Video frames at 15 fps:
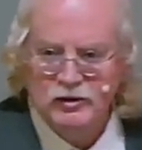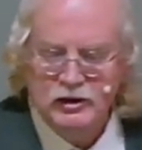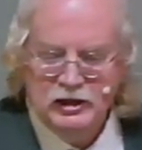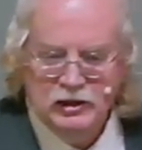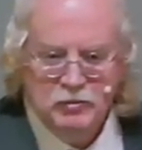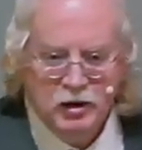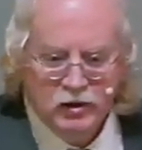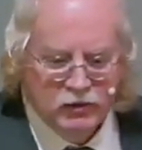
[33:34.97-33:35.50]
he
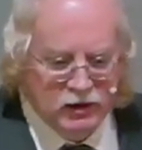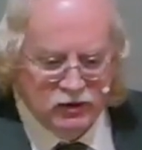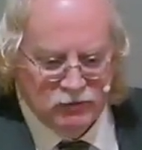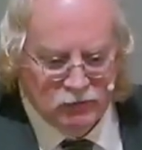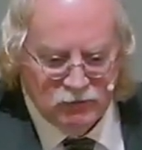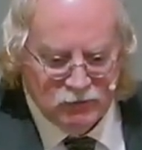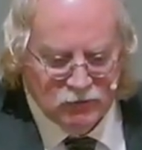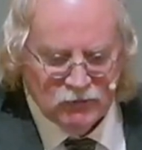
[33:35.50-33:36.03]
married
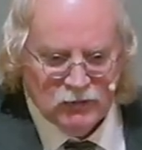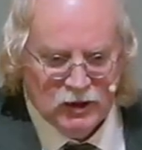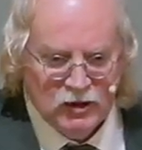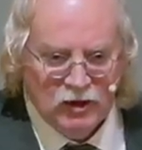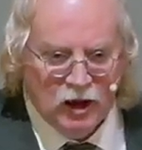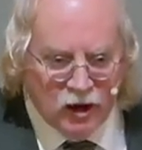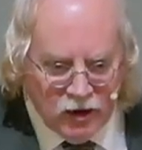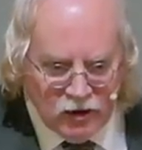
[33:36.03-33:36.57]
a
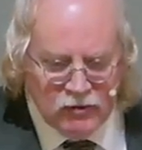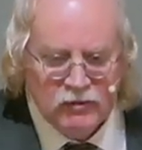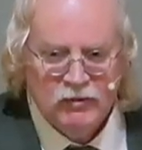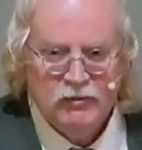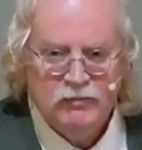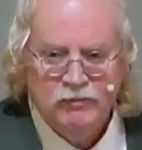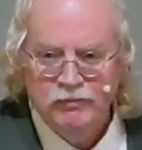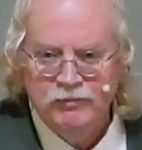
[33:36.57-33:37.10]
non,
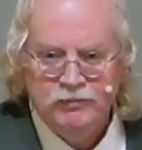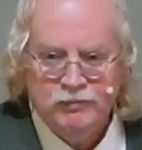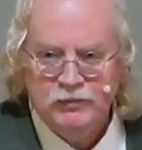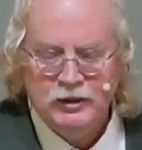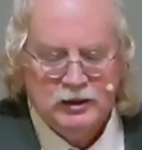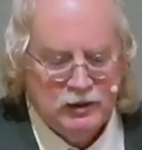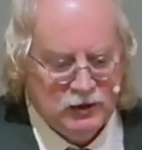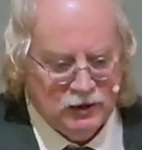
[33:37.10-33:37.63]

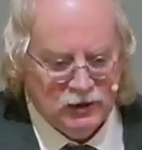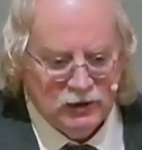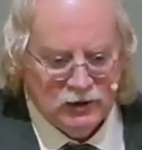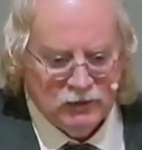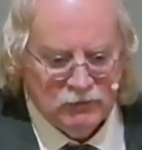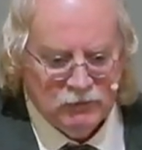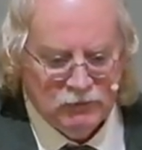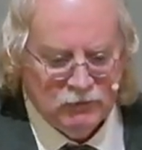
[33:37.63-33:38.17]
uh,
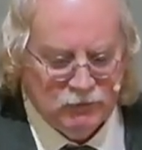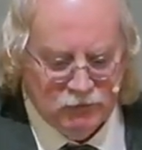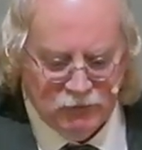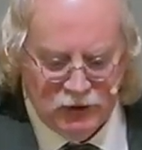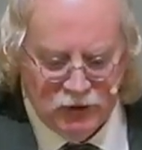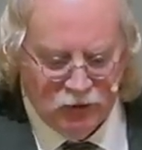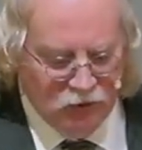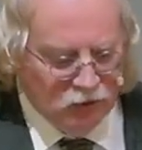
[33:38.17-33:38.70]

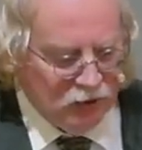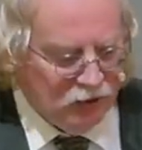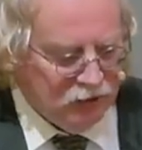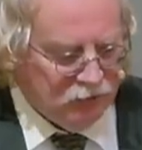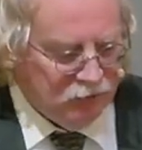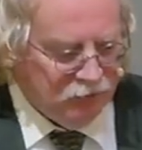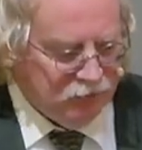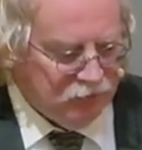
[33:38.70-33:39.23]
you know, uh,
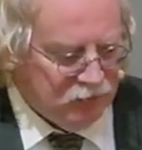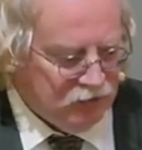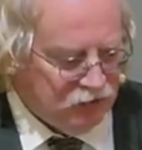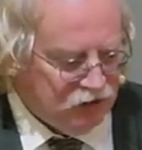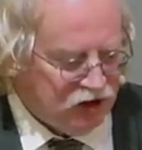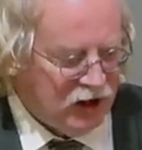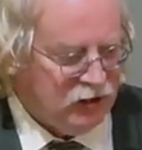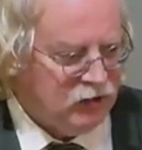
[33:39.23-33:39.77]

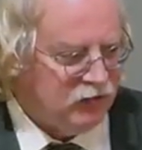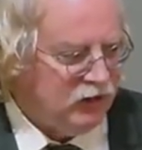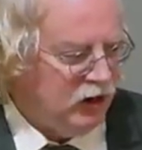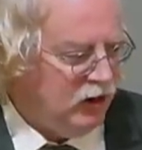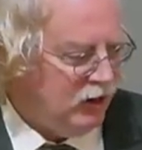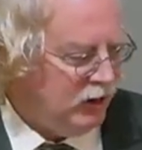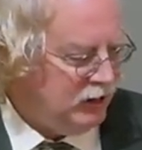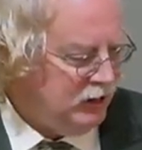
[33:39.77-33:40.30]
child of
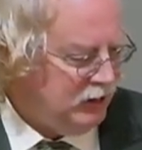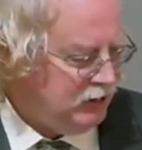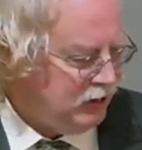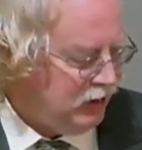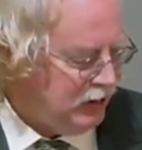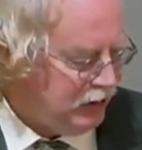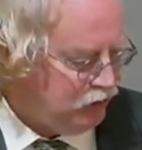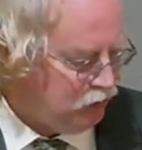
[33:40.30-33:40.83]
God,
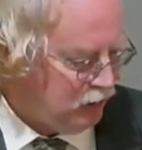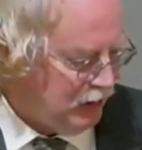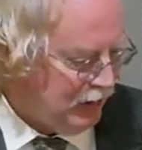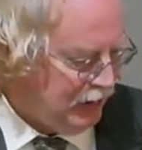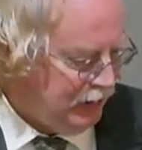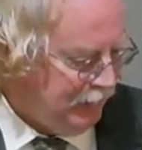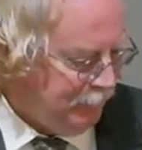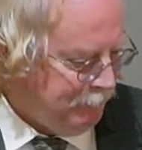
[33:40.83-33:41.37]

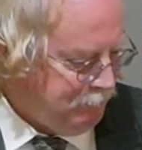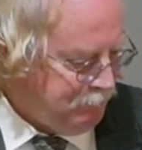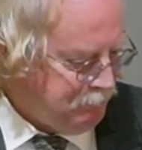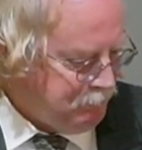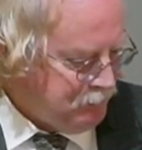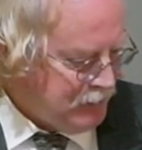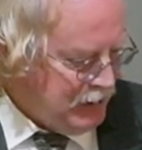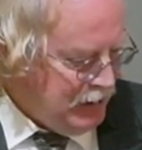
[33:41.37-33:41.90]
non-Israelite.
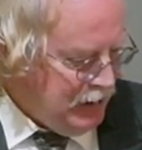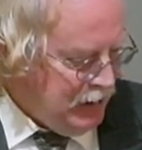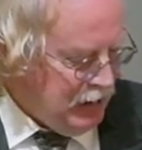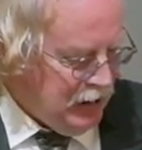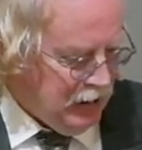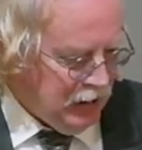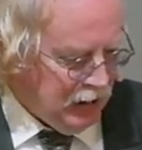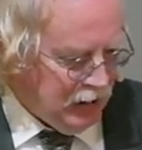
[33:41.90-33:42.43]

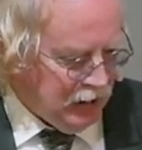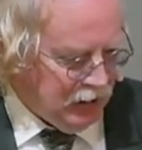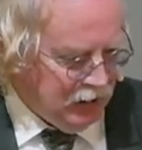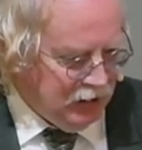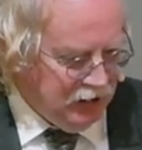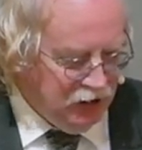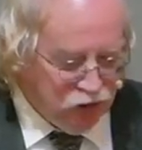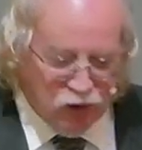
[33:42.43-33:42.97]
Uh,
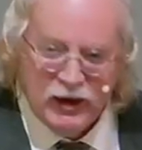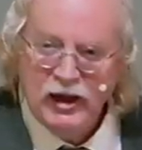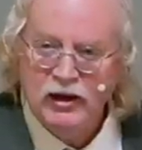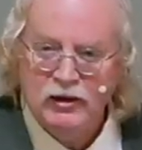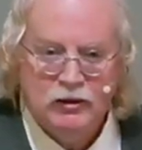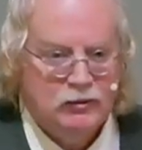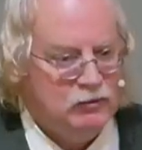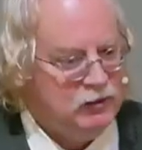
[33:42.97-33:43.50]
he
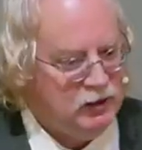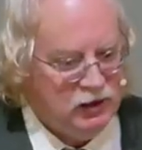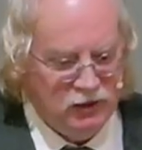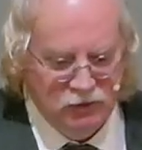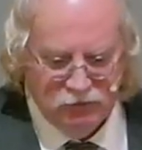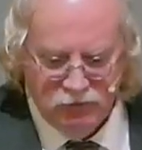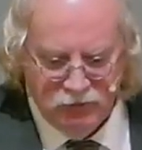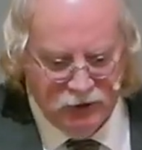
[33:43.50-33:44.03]
drank.
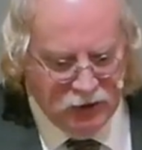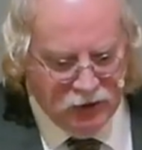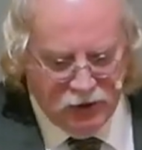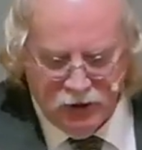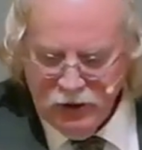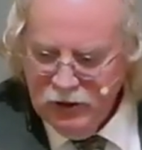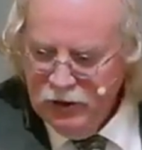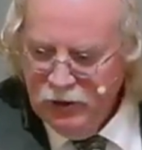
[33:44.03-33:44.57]
He
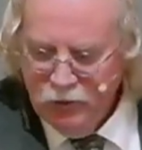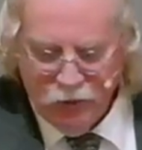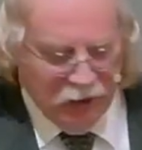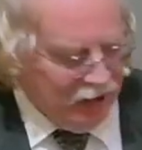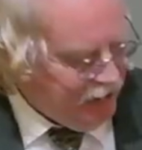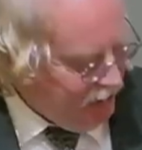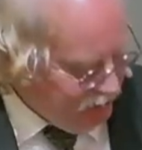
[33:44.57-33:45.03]
he